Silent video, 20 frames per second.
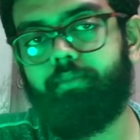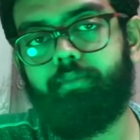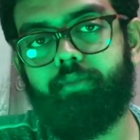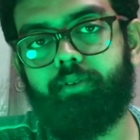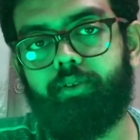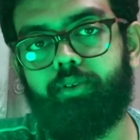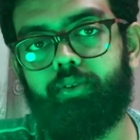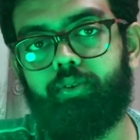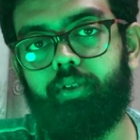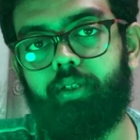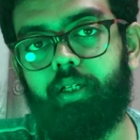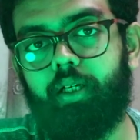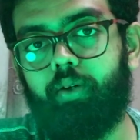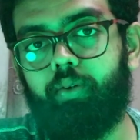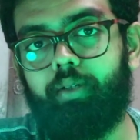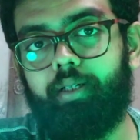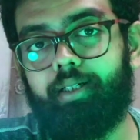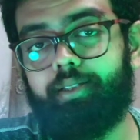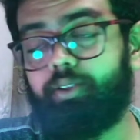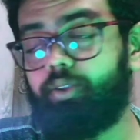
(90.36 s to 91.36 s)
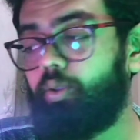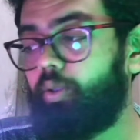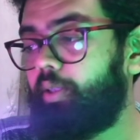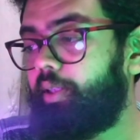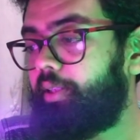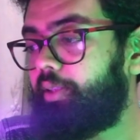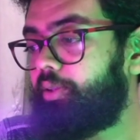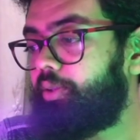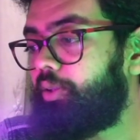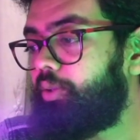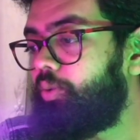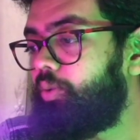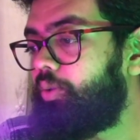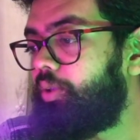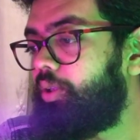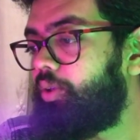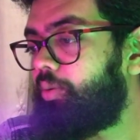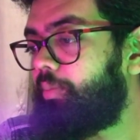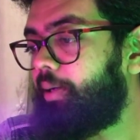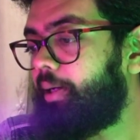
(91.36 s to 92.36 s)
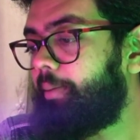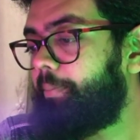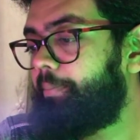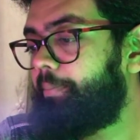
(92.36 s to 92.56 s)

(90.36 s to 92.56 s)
So now let's go ahead to the Google Home app.